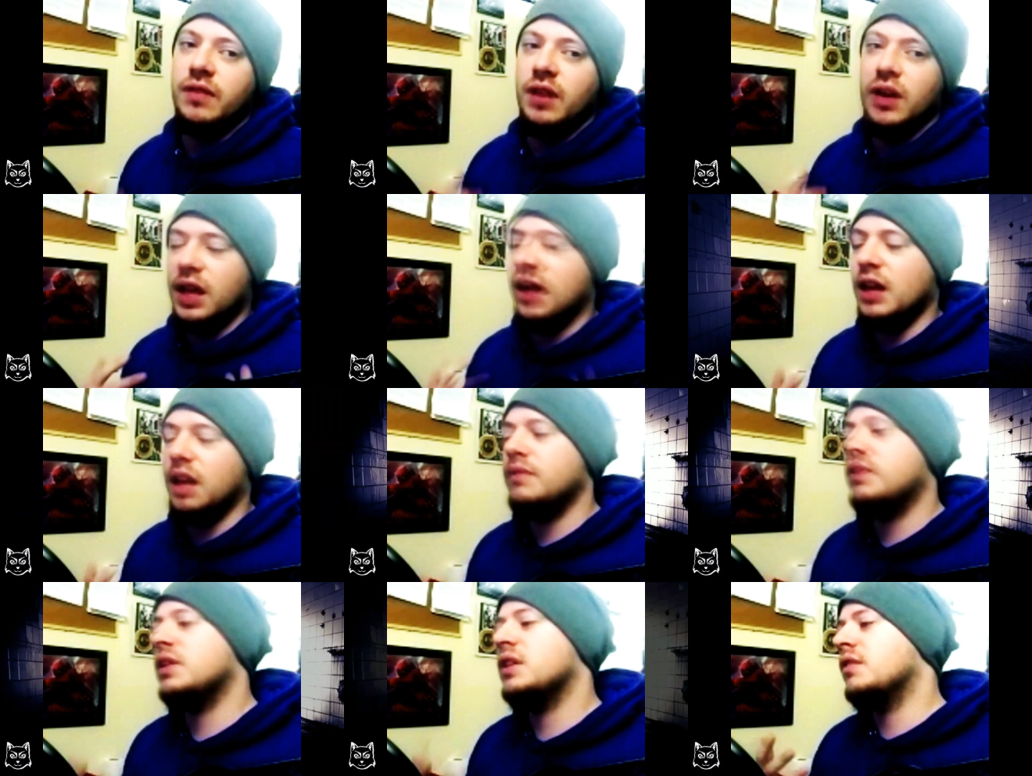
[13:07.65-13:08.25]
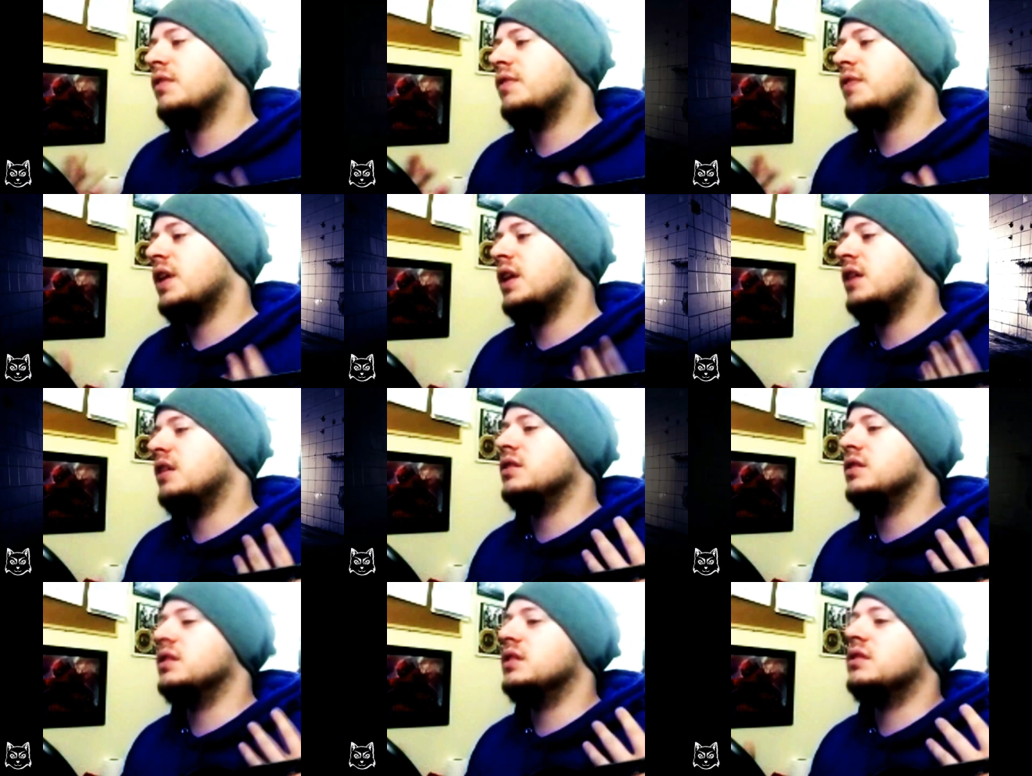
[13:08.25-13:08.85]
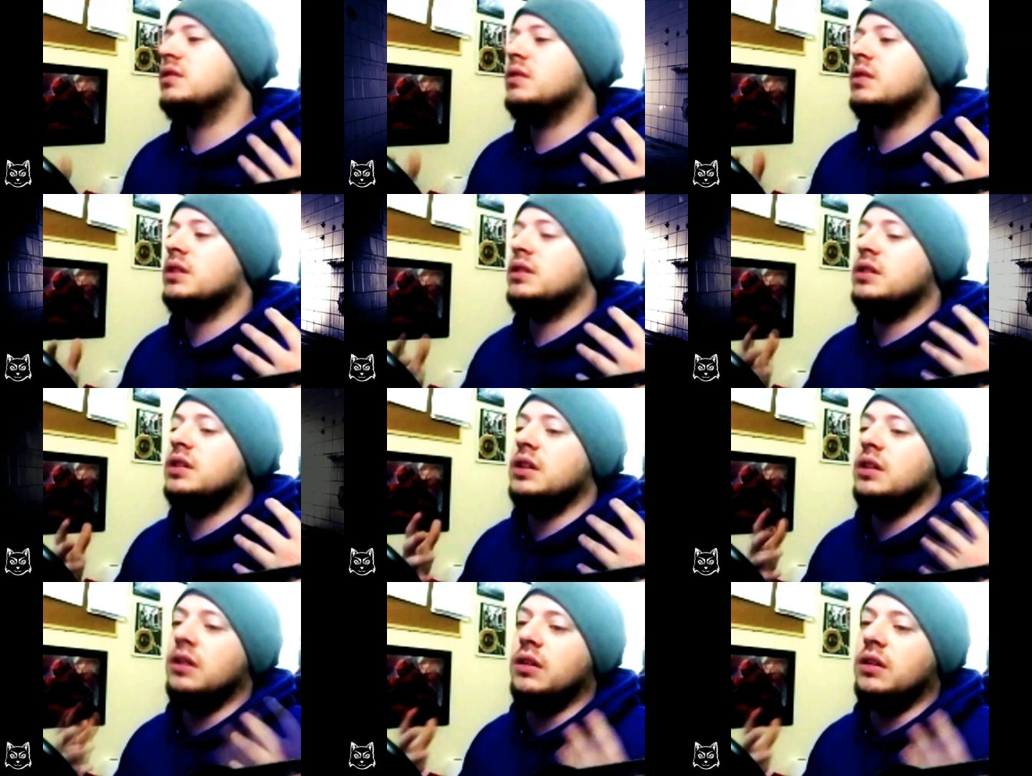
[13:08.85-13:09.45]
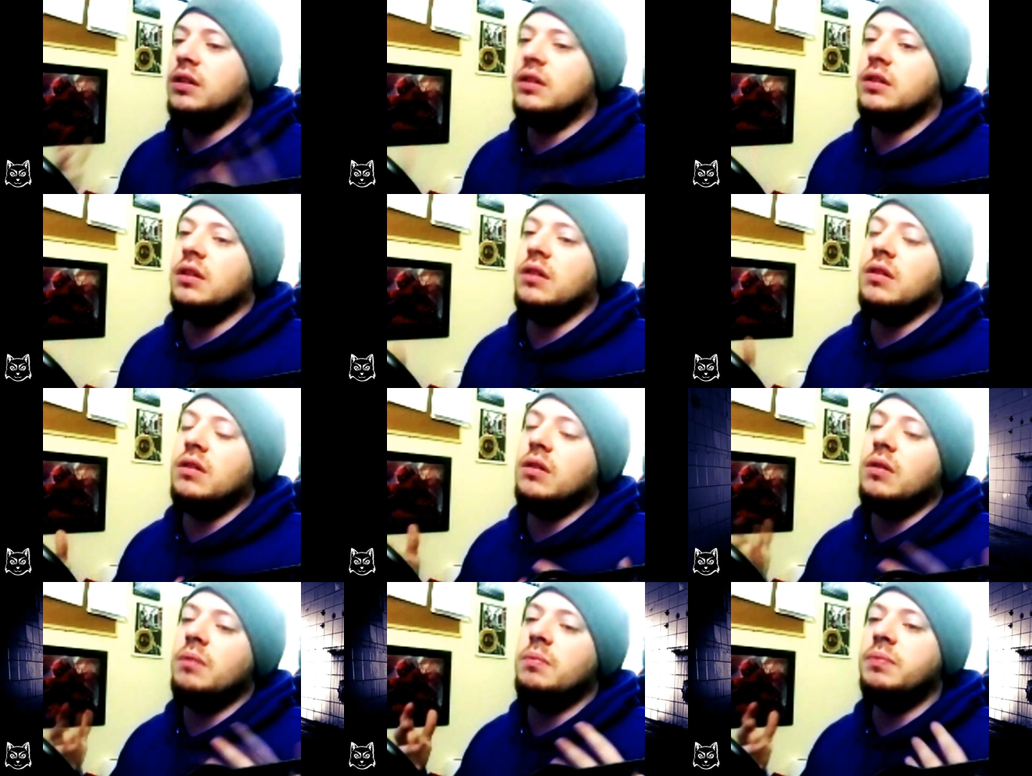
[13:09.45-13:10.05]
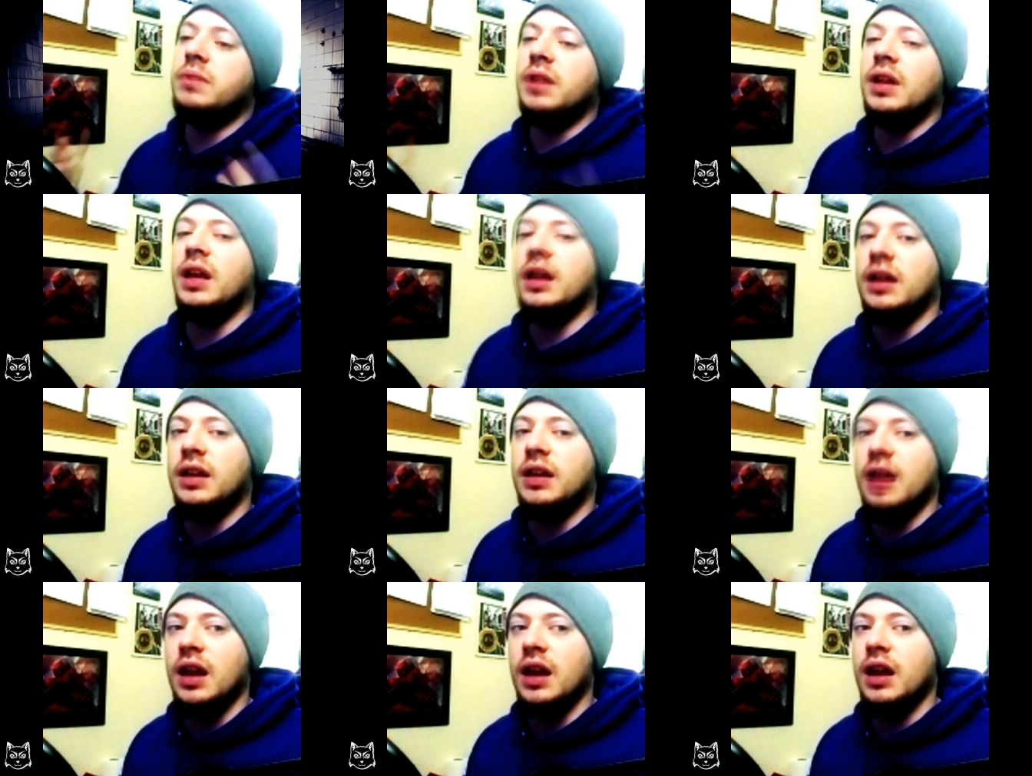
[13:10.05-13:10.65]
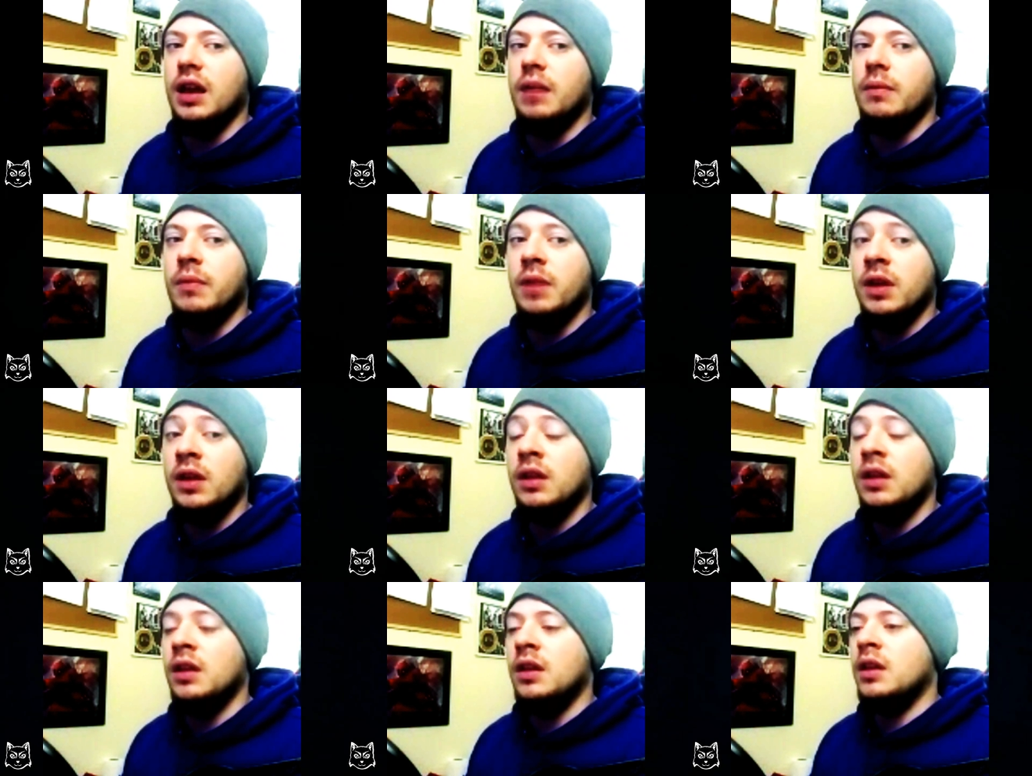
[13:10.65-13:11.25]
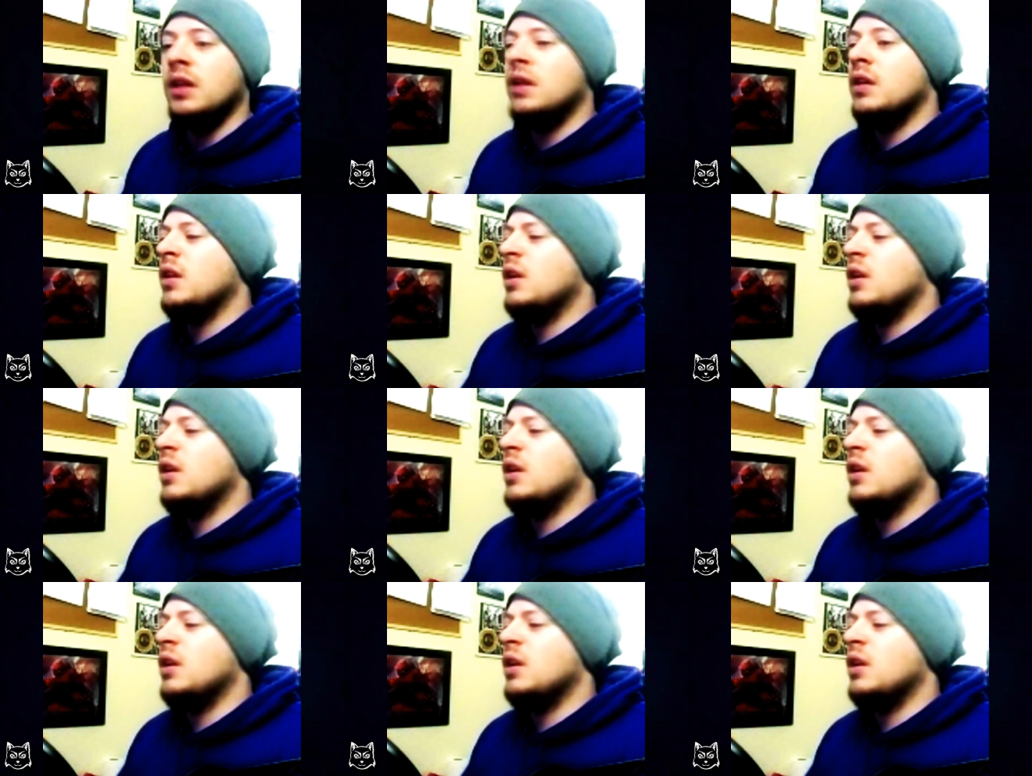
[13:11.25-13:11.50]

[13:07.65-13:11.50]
the effort, getting enough energy to actually go play a game,